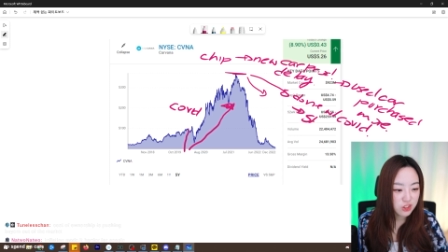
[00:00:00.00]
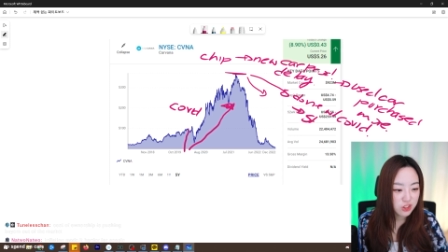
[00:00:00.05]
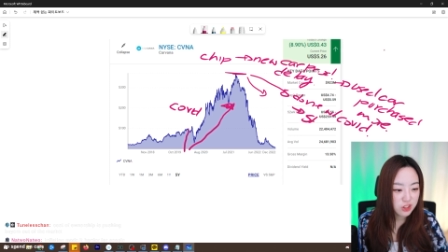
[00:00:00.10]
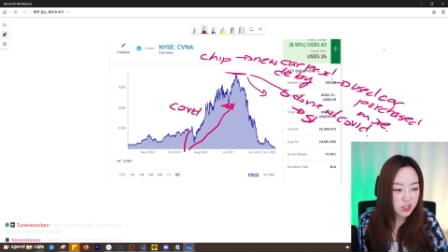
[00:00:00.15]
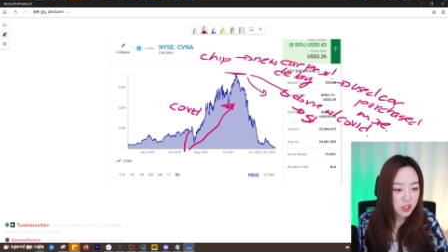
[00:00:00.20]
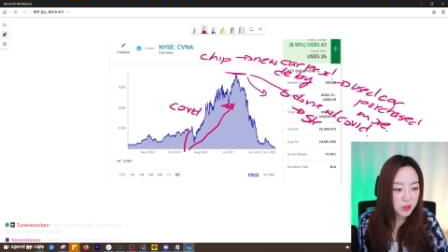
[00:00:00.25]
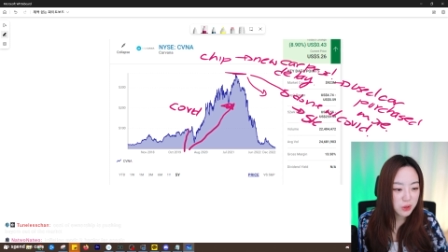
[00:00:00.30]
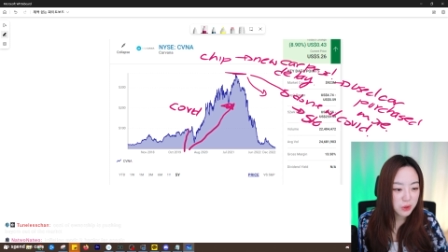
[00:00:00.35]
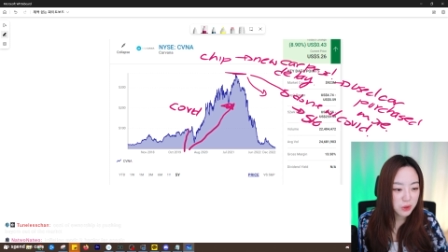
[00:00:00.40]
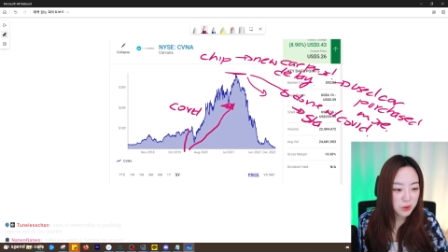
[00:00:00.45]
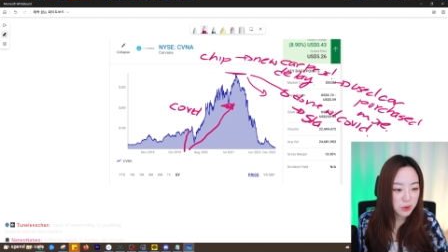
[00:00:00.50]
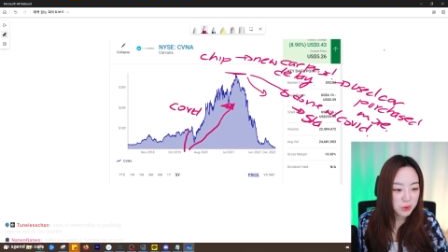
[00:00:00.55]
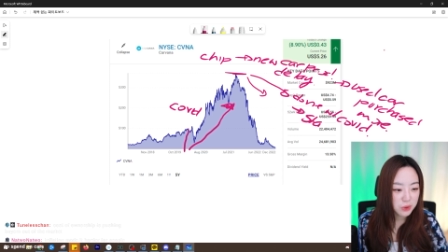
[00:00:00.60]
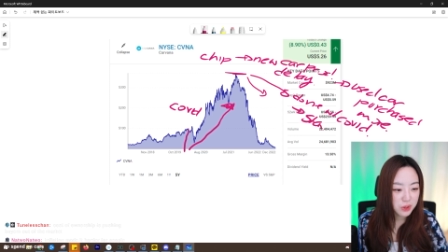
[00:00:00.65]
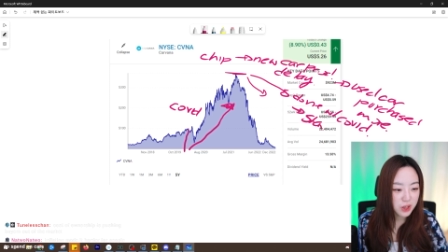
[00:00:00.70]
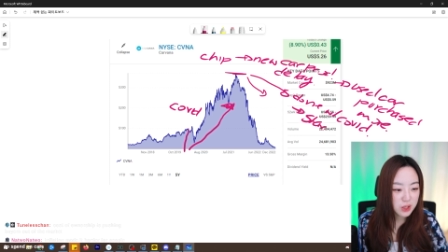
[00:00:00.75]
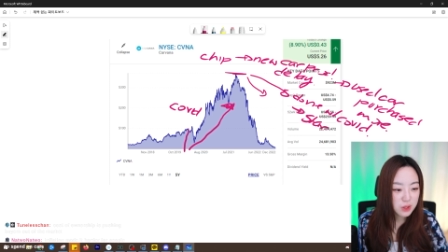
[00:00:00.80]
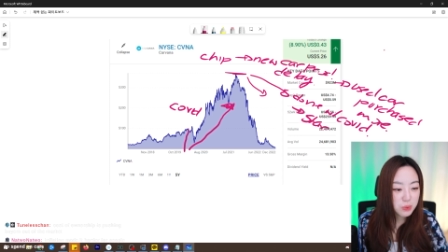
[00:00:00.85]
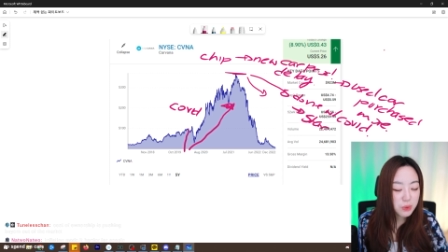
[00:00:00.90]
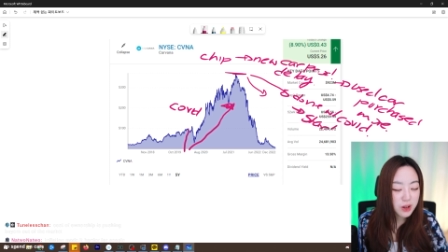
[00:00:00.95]
There you go.
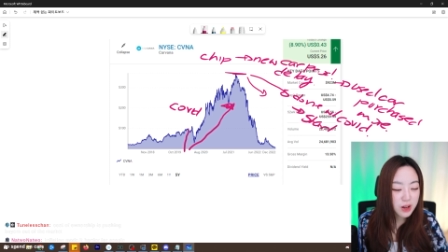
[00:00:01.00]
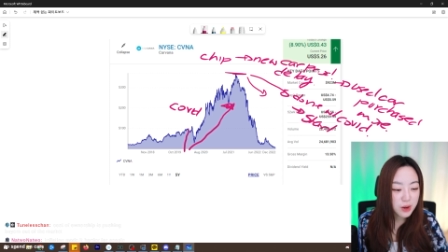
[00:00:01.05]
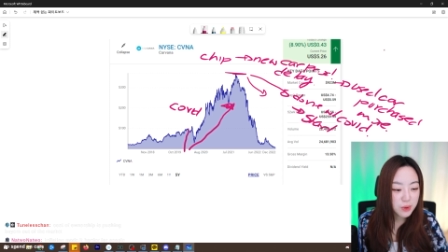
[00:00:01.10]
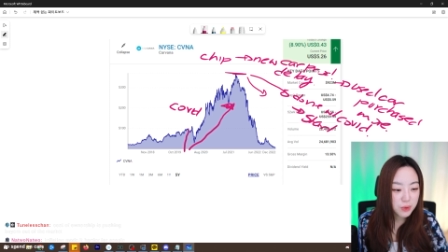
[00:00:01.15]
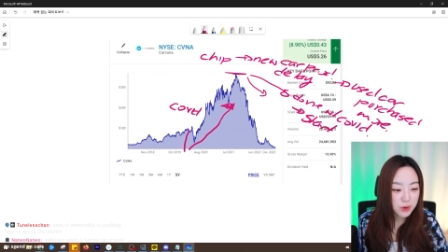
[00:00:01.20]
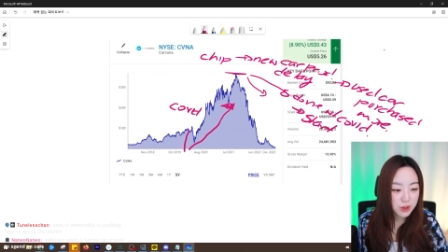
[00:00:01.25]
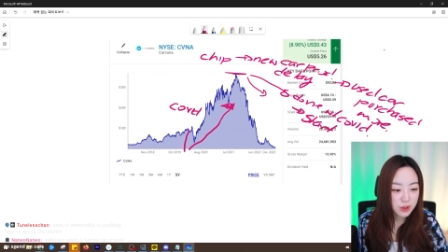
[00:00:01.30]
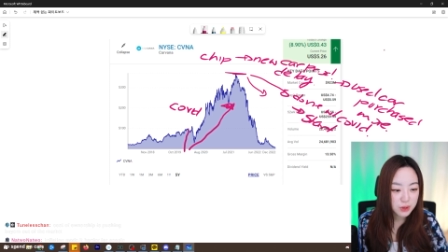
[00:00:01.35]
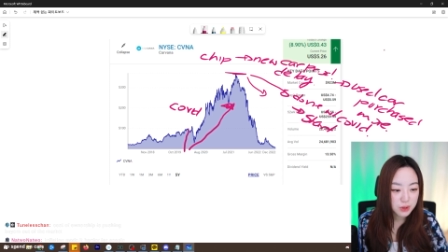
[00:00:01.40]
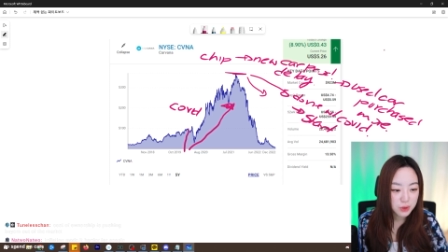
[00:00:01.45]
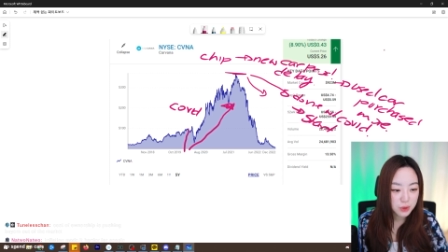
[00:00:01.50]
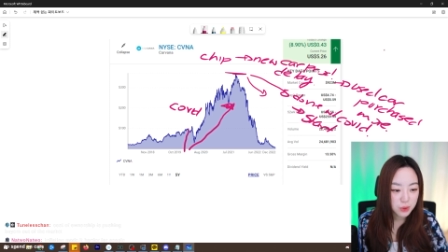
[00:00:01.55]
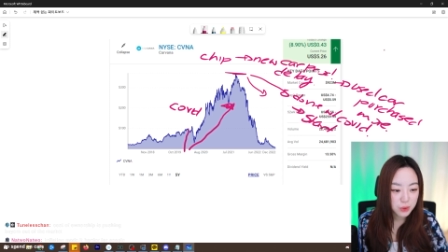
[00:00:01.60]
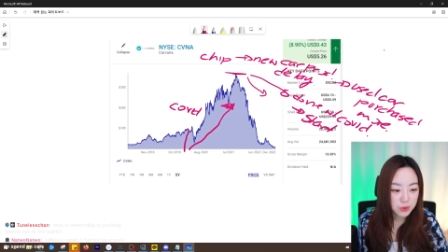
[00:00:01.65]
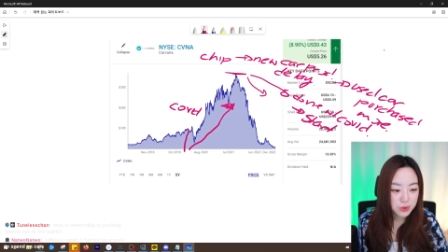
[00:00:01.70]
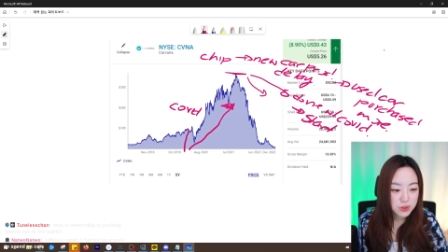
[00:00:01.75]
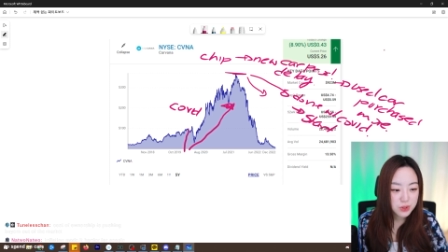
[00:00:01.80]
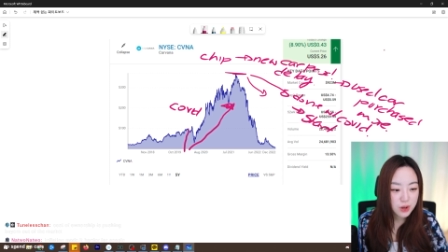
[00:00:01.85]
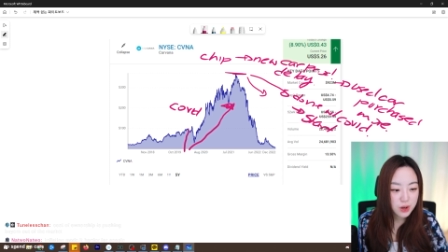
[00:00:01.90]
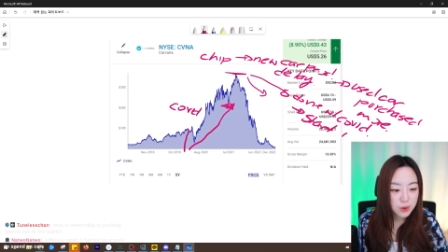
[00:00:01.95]
That's where I wanted to go.
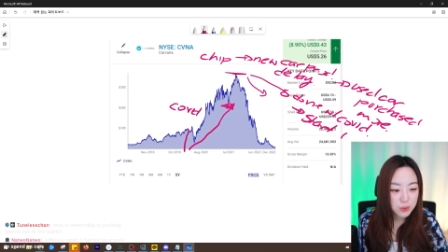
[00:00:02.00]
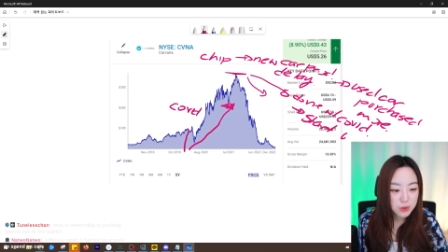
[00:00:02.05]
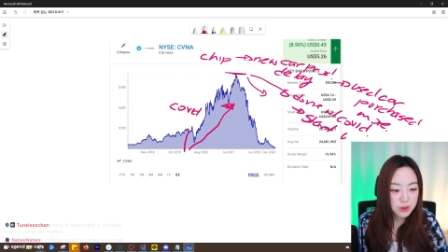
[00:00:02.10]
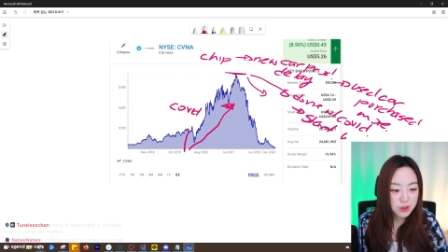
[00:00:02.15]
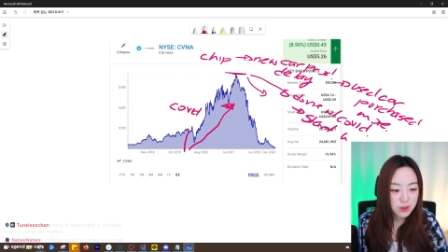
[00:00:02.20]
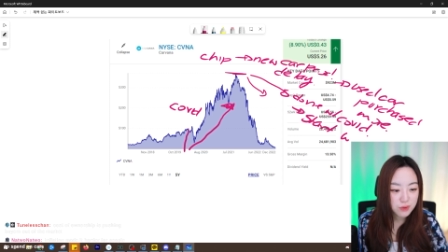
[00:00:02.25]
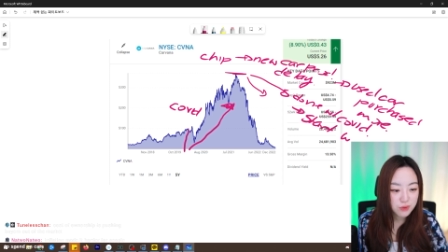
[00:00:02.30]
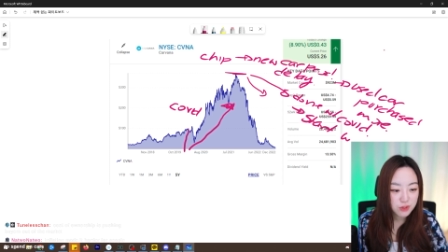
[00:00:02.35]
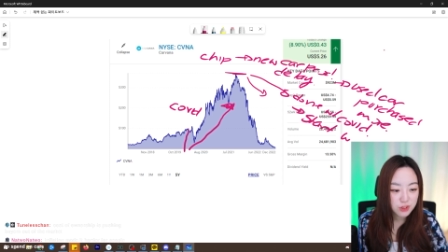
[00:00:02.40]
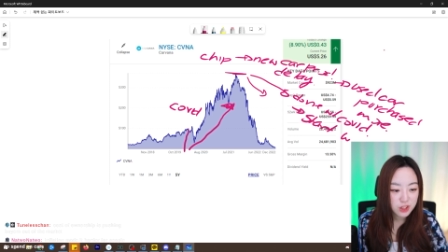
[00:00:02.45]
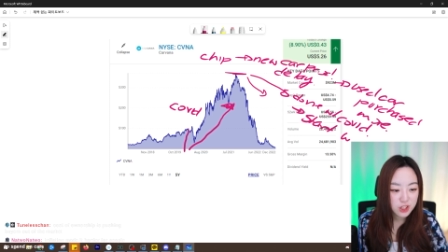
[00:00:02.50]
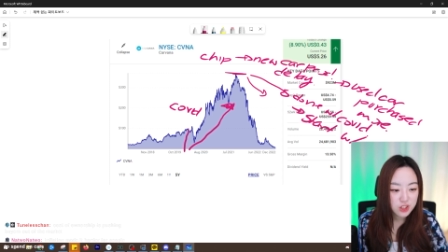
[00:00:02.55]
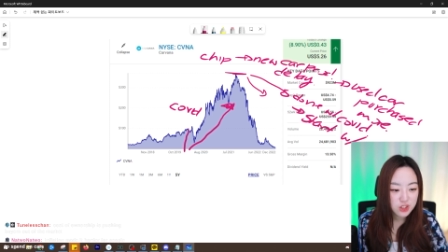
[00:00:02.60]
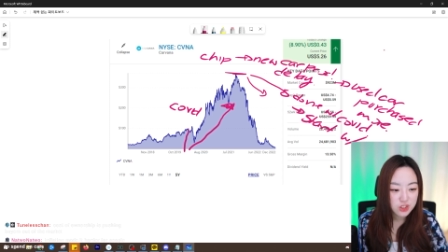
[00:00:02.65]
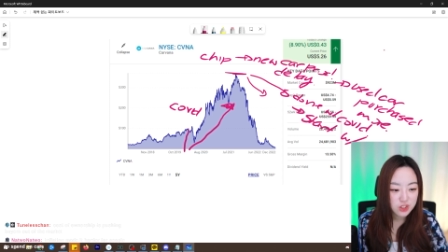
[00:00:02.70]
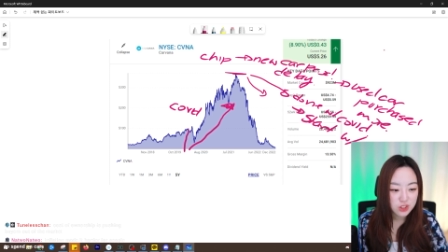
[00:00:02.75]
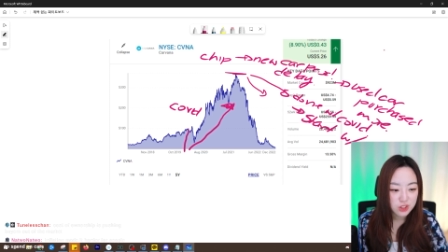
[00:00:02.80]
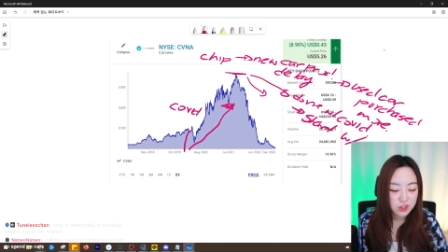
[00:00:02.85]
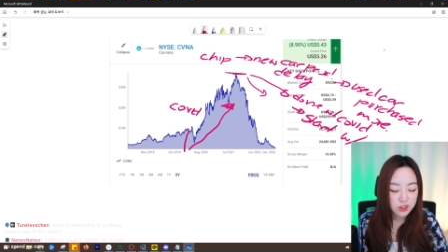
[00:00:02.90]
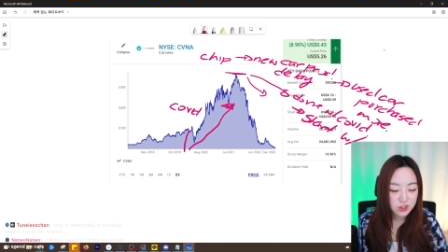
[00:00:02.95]
Start with
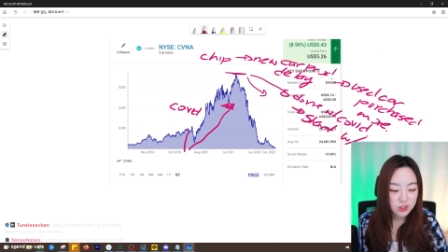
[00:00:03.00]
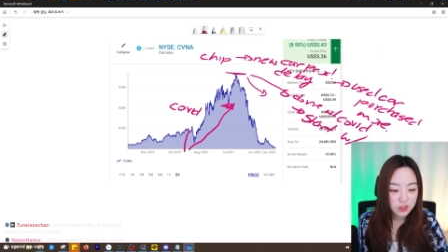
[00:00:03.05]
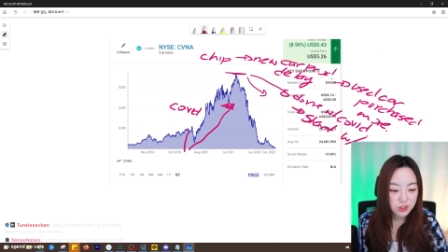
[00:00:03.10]
inflation.